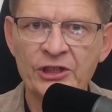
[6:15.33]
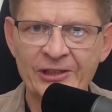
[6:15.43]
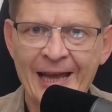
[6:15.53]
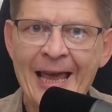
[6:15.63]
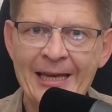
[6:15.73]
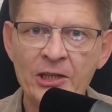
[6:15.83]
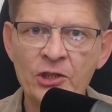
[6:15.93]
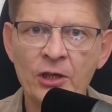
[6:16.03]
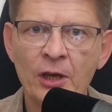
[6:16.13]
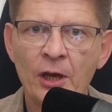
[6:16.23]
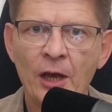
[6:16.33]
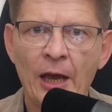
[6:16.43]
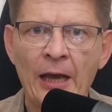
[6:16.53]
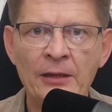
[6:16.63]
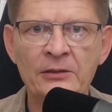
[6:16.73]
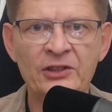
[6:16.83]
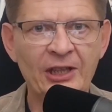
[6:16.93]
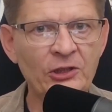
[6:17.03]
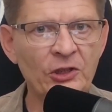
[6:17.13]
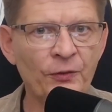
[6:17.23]
state and
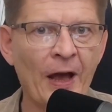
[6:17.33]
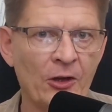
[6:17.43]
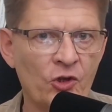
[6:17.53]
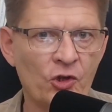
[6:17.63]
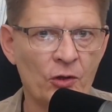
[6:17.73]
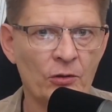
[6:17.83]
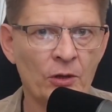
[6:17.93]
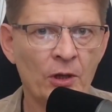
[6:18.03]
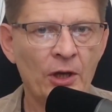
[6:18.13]
satisfaction,